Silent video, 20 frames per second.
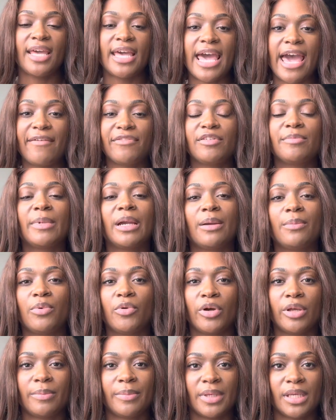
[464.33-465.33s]
After my
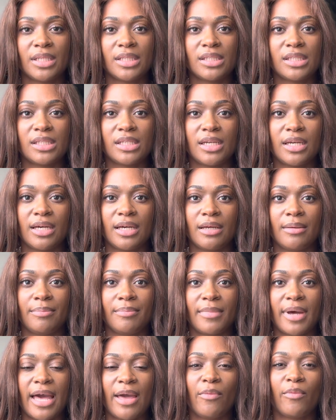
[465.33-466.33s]
appointment,
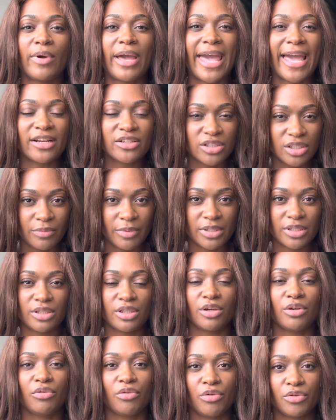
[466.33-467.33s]
I actually went to the
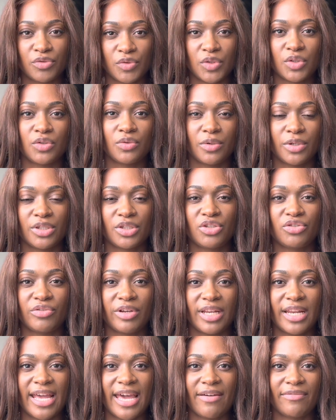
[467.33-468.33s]
grocery store
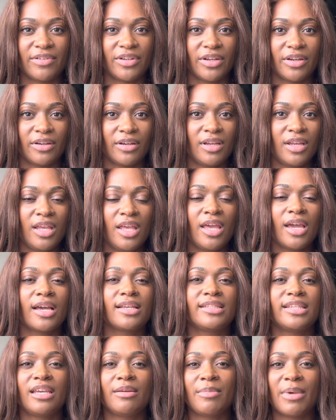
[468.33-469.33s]
straight after, because
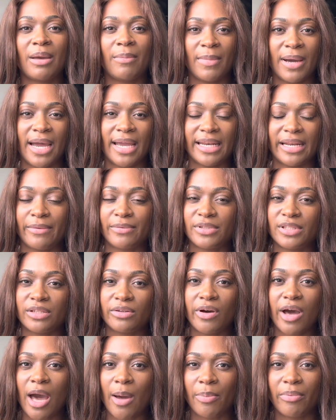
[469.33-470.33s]
in my mind I was still
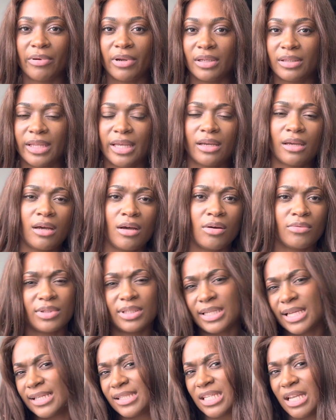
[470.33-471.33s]
operating like, oh, the
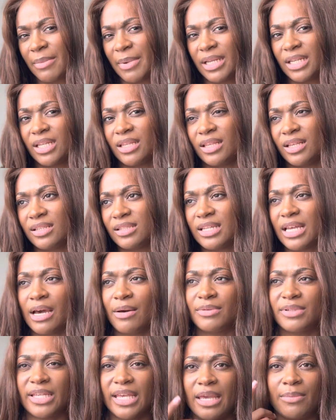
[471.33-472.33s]
last time I did this I
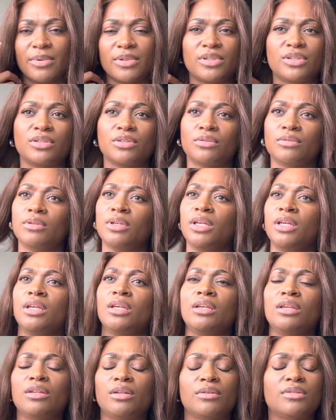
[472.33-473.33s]
was able to,
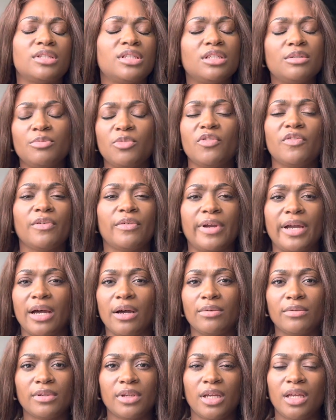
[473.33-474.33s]
you know, still move
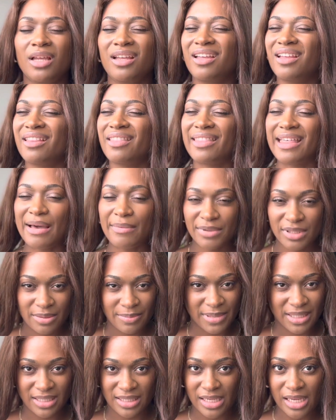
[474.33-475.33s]
around. That was a
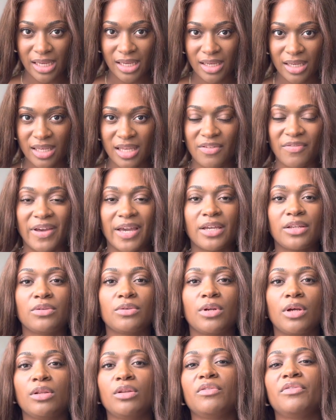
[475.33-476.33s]
mistake. If I can do
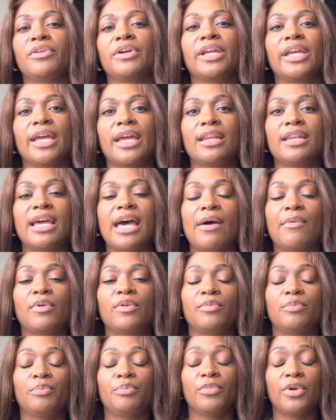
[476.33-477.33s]
it all over again, I would
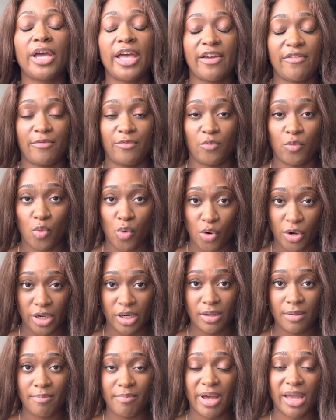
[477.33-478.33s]
have worn
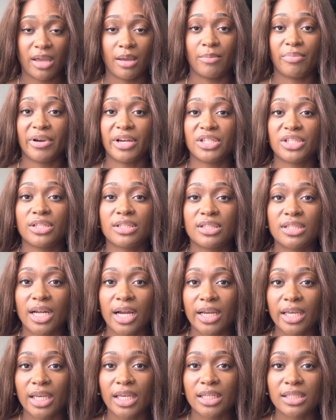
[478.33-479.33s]
my compression
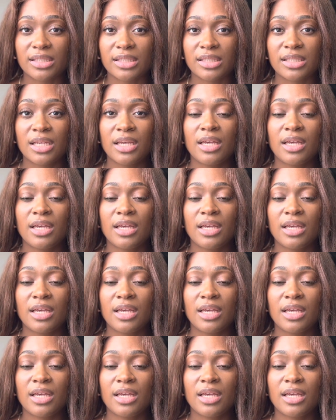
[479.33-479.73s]
stockings,